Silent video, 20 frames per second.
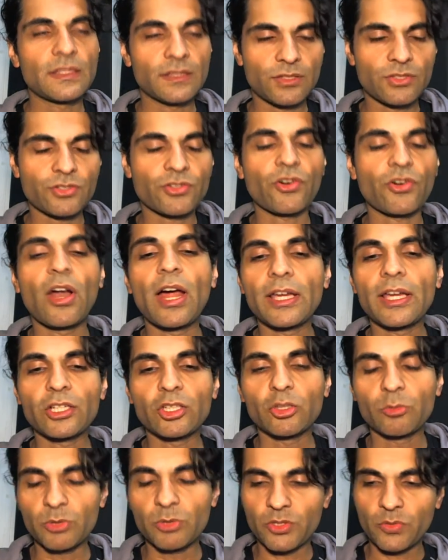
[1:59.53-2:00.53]

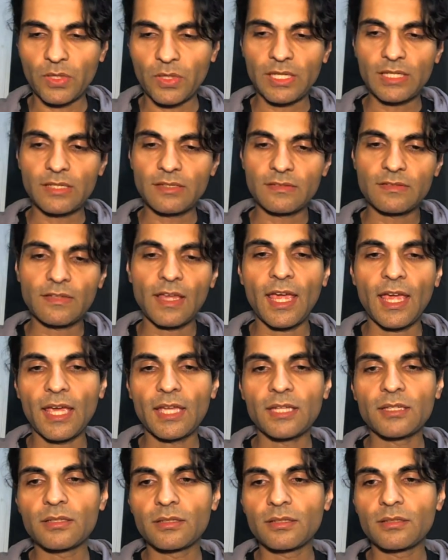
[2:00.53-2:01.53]
triangle between
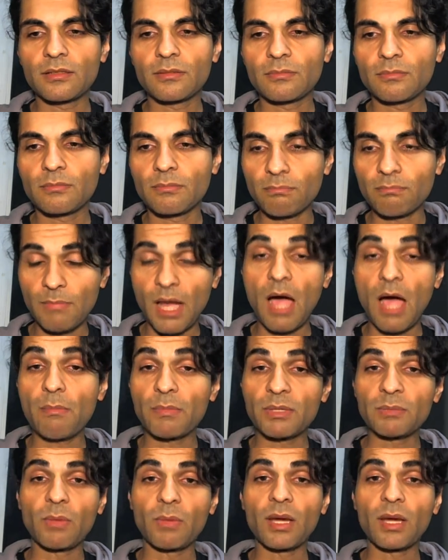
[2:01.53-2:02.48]
Dad, Mum and